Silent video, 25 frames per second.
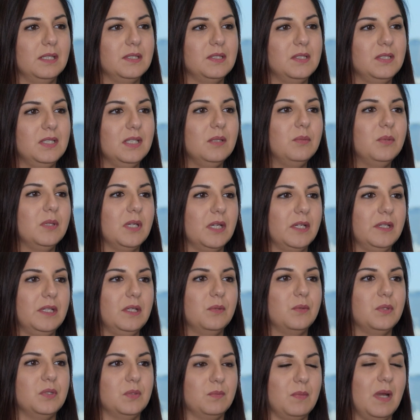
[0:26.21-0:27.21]

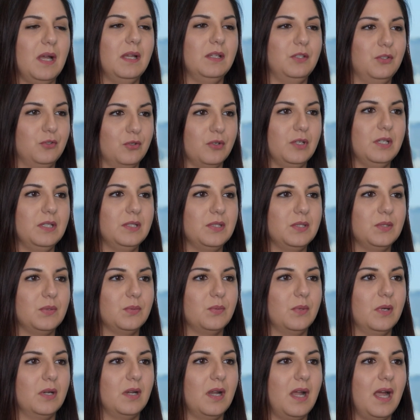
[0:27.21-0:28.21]
CBRE was my choice,
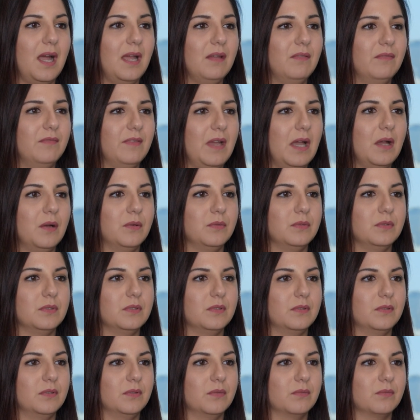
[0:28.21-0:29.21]
where I found
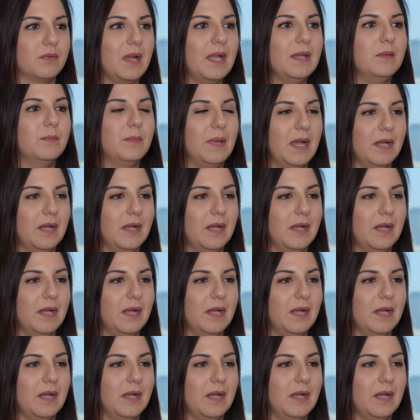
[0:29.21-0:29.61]
the right